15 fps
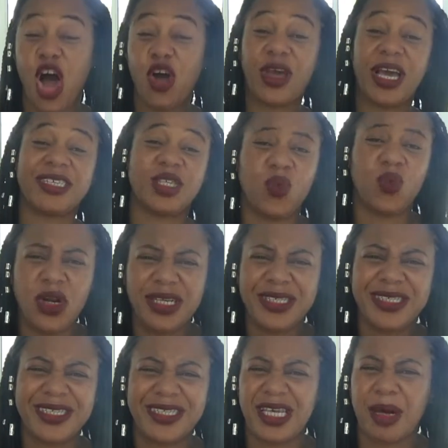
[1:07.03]
Okay, so what
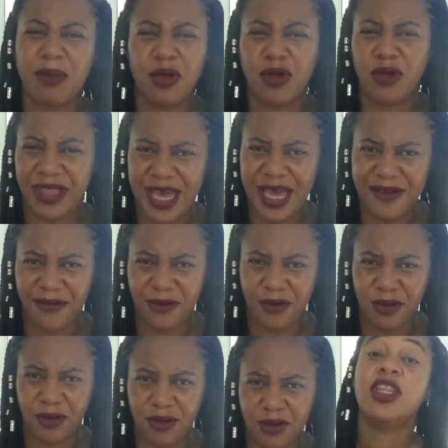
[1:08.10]
is the subplot there
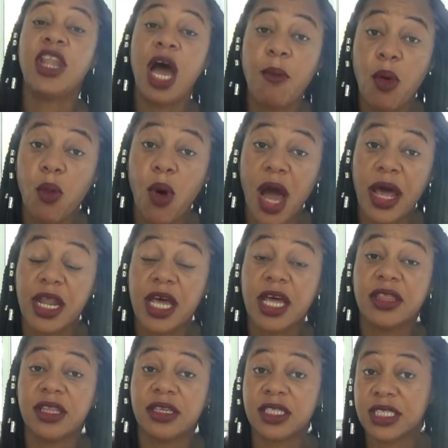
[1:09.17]
for? Number one,
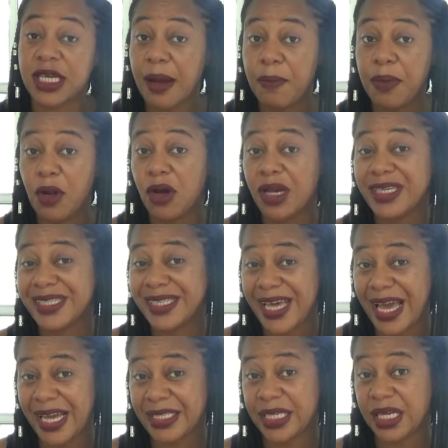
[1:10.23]
the subplot is
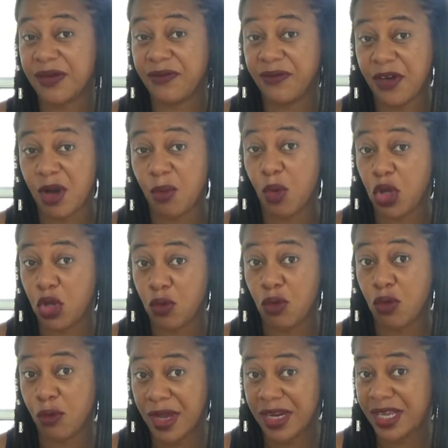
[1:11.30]
there to confirm what you're
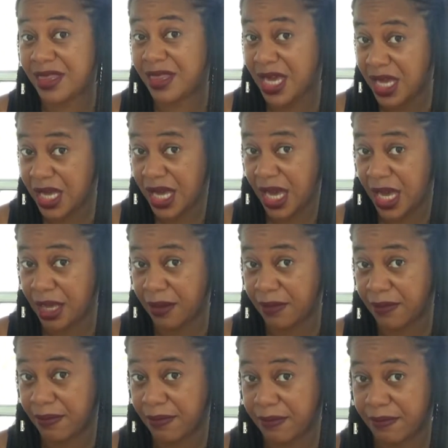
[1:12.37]
already thinking.
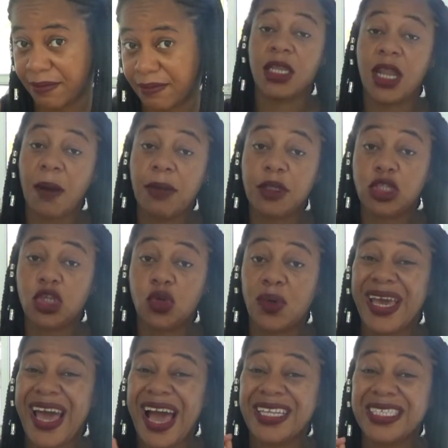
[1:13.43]
Number two,
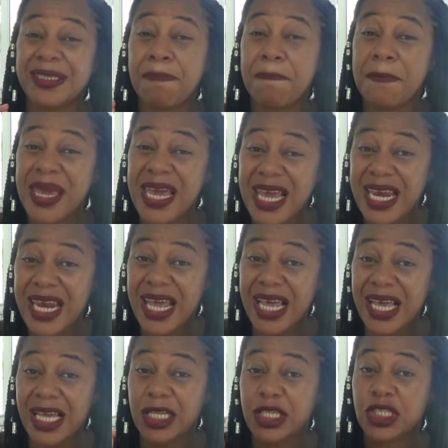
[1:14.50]
it adds
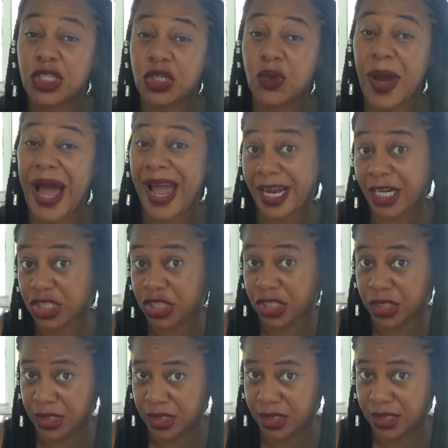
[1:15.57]
meaning to
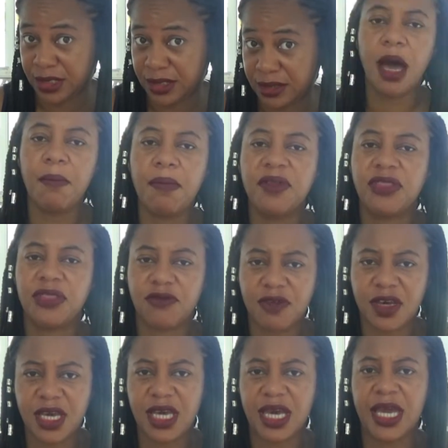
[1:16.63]
actions. Number
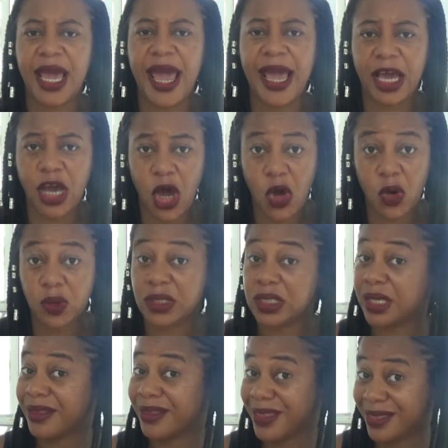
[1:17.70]
three, it echoes
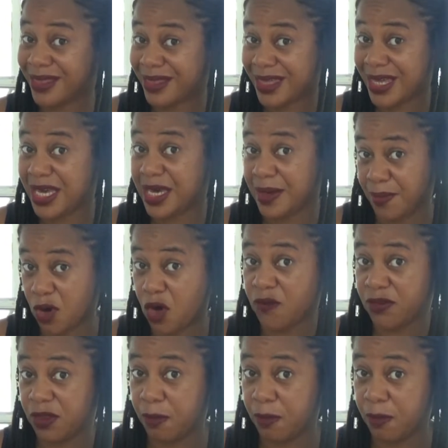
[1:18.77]
the theme of the